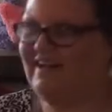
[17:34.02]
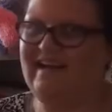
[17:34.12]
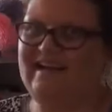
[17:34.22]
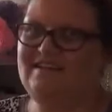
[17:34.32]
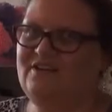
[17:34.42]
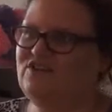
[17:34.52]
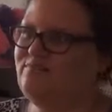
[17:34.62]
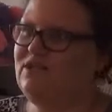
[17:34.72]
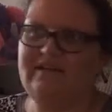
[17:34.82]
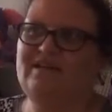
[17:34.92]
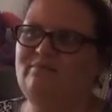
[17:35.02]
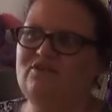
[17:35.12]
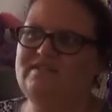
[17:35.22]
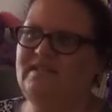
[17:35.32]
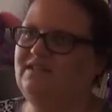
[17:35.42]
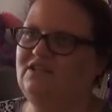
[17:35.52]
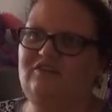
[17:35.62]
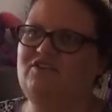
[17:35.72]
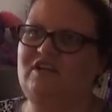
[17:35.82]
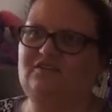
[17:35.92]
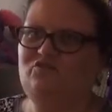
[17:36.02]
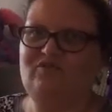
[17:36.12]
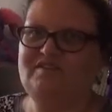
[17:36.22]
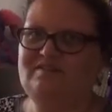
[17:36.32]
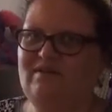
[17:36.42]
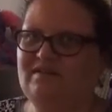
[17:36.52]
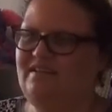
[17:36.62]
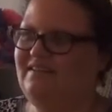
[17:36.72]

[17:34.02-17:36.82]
and there's plenty of books I'd love to get through this month.